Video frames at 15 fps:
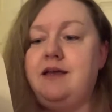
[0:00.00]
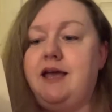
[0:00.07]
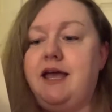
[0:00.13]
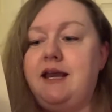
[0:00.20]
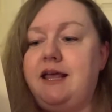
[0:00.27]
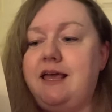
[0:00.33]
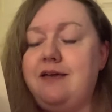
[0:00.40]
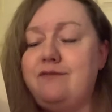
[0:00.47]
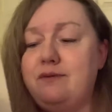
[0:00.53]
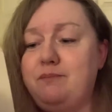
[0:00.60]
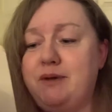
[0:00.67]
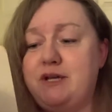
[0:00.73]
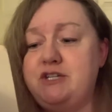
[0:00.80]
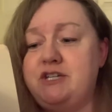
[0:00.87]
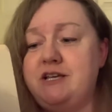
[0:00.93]
and even
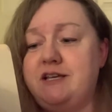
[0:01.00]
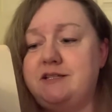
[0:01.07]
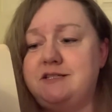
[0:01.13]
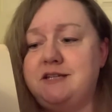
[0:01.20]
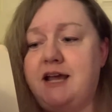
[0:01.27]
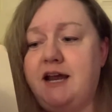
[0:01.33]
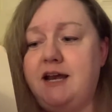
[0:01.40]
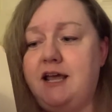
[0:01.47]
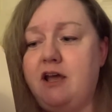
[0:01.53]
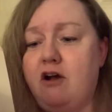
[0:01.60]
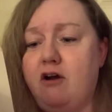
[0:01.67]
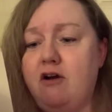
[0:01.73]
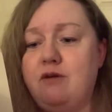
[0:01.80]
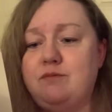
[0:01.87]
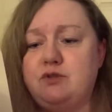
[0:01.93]
pinching its tiny
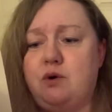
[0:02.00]
arms